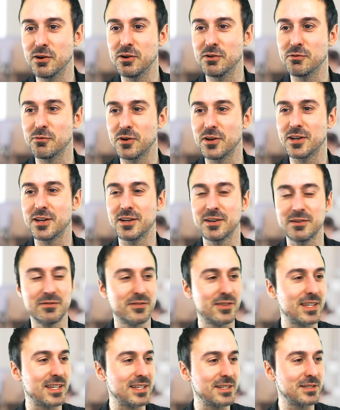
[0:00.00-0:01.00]
one of
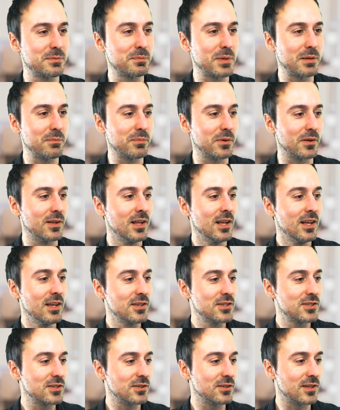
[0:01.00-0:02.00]
these people.
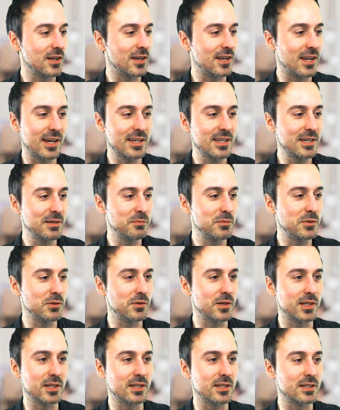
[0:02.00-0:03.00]
So hold on, I keep
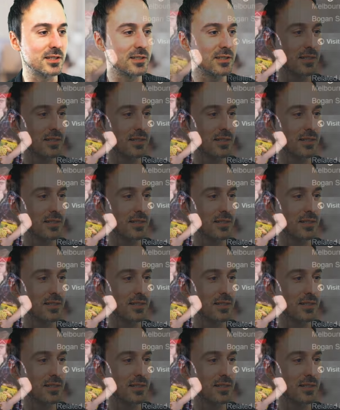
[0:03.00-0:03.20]
doing this.